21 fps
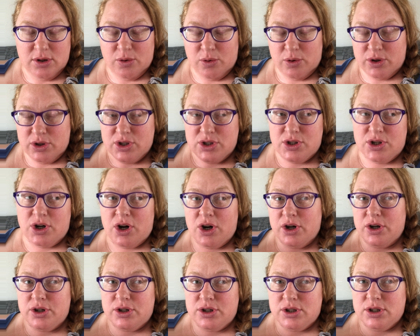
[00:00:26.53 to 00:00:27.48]
or
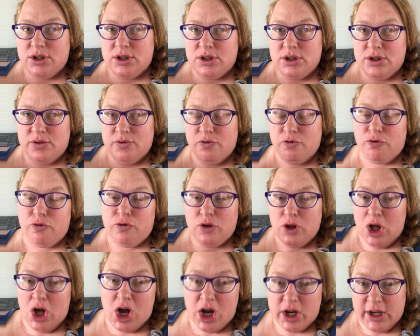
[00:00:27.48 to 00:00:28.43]
start
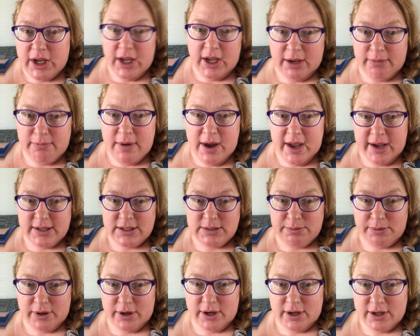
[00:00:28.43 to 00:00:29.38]
vlogging my
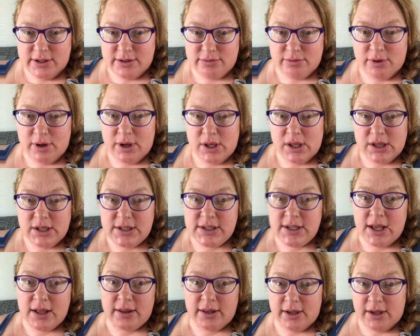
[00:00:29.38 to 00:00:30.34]
experience with
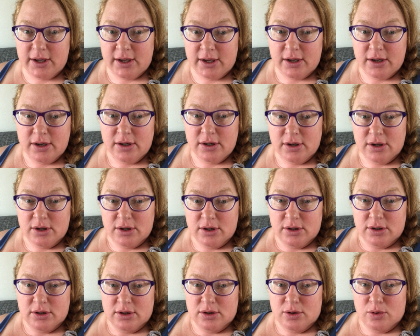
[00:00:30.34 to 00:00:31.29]
daily
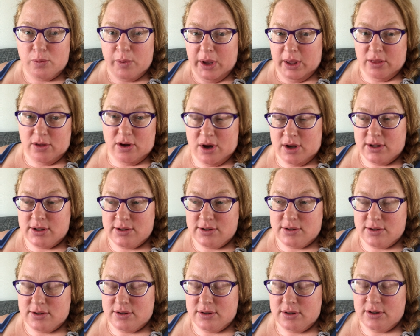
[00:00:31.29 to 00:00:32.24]
weight
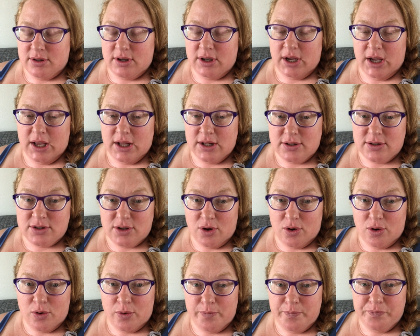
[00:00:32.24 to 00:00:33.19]
loss and
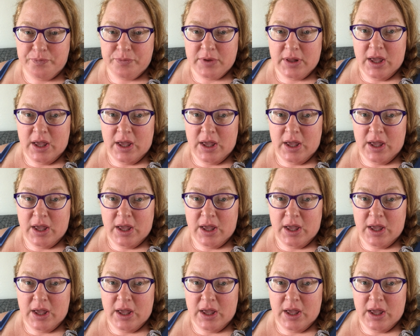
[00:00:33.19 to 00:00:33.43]
so